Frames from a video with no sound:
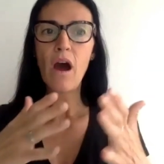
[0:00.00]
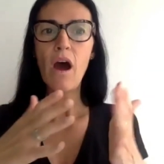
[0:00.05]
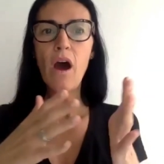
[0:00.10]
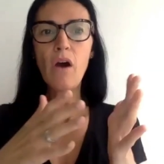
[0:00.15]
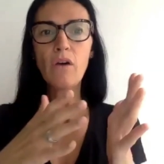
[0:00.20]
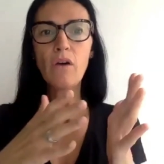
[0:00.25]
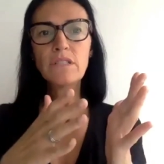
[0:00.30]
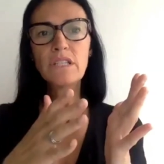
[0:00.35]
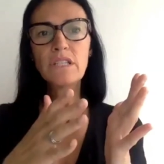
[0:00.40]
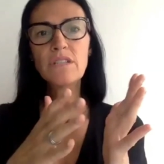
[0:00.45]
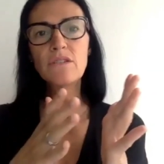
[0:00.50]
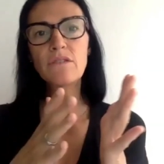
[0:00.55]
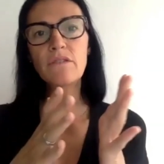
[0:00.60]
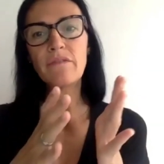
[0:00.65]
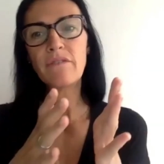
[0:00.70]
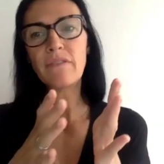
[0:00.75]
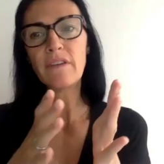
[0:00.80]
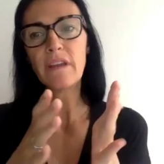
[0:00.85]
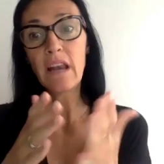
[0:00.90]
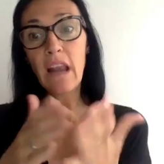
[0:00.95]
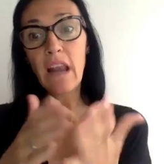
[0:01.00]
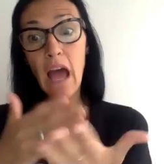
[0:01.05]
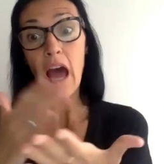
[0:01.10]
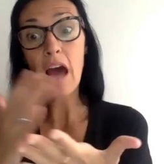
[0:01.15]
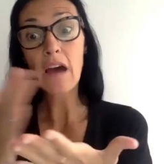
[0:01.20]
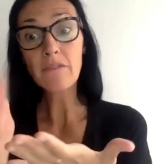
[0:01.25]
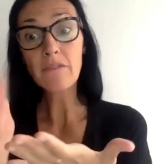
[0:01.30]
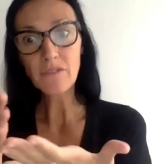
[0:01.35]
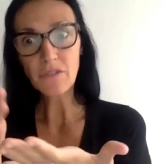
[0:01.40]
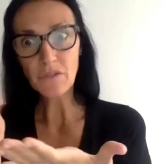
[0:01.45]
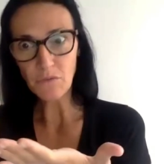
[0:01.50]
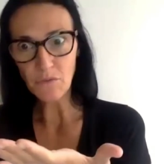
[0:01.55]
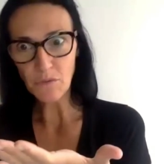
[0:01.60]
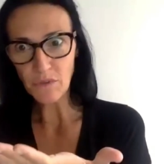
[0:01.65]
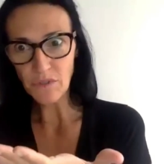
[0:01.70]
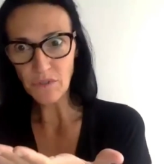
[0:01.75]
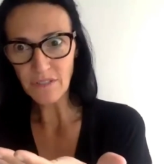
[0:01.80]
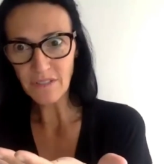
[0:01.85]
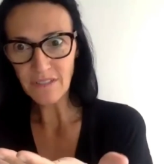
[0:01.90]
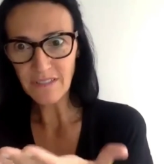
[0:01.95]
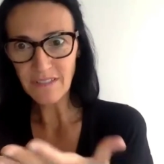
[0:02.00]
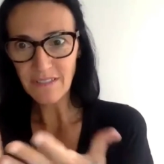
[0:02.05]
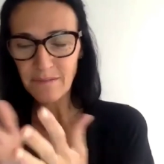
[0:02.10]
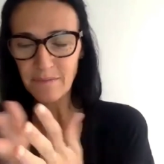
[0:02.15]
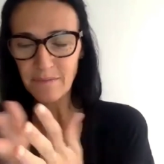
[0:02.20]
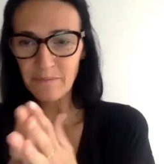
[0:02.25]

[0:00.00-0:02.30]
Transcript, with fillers: How did you feel afterwards?